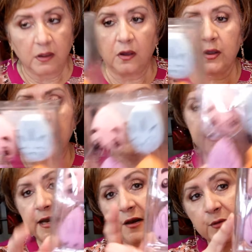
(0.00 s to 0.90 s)
Okay, but
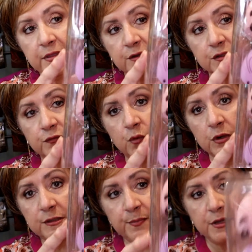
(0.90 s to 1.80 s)
anyway, there's
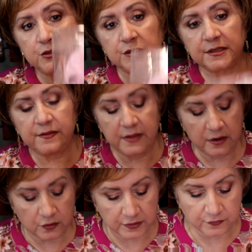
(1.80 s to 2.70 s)
four sponges in
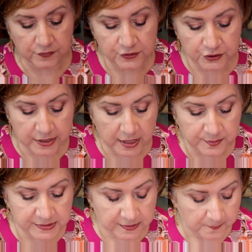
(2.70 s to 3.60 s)
there, different
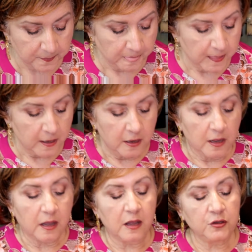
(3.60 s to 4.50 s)
shapes.
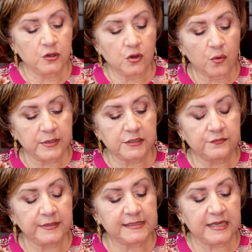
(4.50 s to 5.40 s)
You're going to
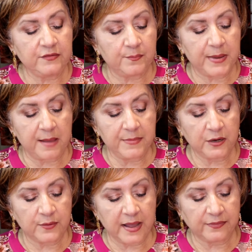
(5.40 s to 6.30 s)
receive the Pat
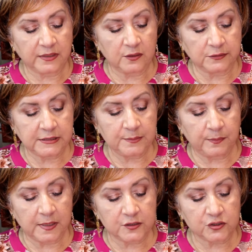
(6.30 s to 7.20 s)
McGrath Guilty
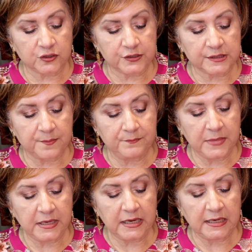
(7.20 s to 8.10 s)
Pleasures
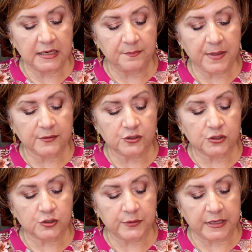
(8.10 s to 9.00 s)
Mini Lip
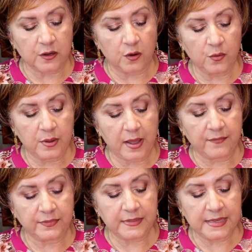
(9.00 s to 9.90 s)
Trio,
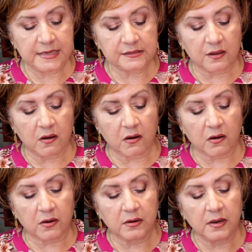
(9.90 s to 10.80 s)
and these
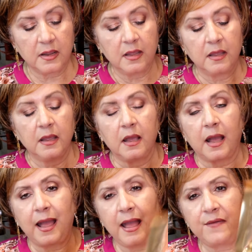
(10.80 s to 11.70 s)
are,
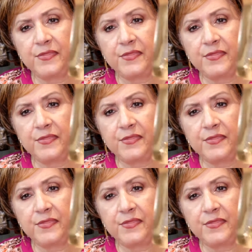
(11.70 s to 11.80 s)
I have